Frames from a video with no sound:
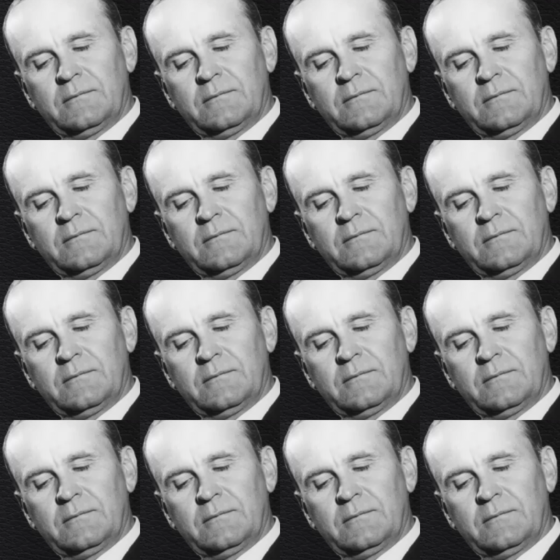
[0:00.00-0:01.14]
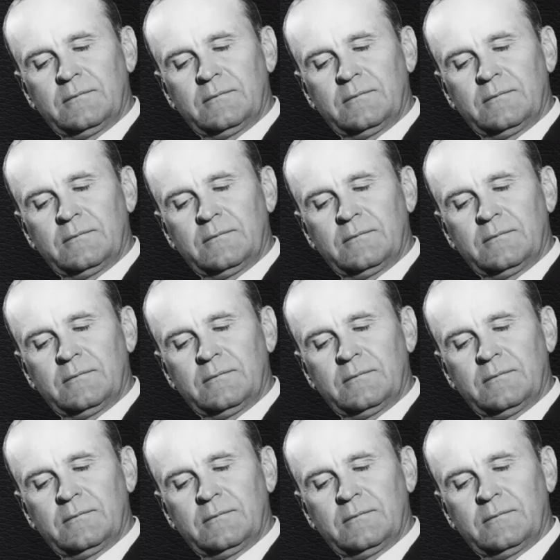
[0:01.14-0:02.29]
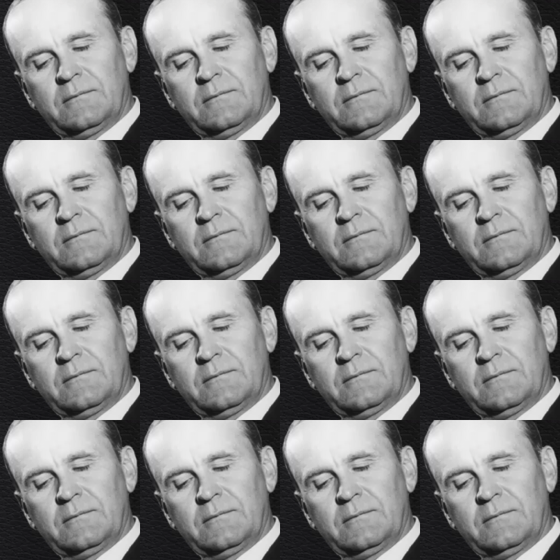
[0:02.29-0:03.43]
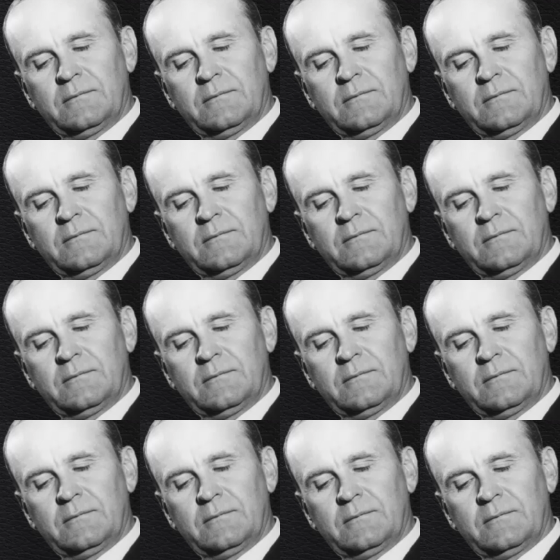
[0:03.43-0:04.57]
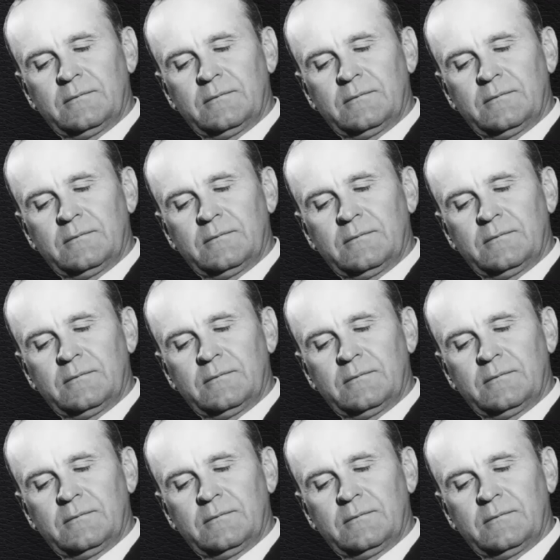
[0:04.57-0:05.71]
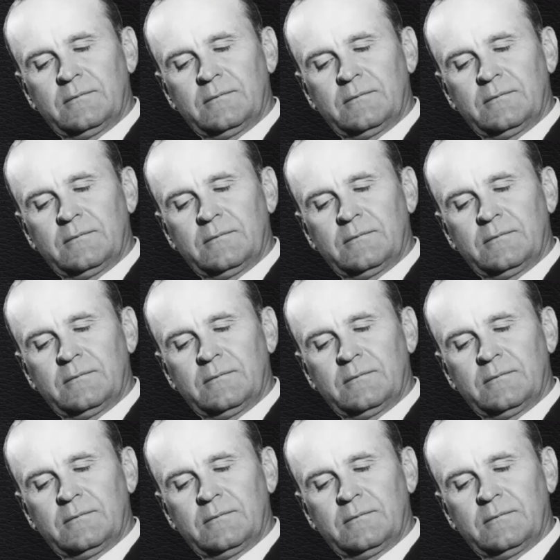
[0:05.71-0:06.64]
[no speech]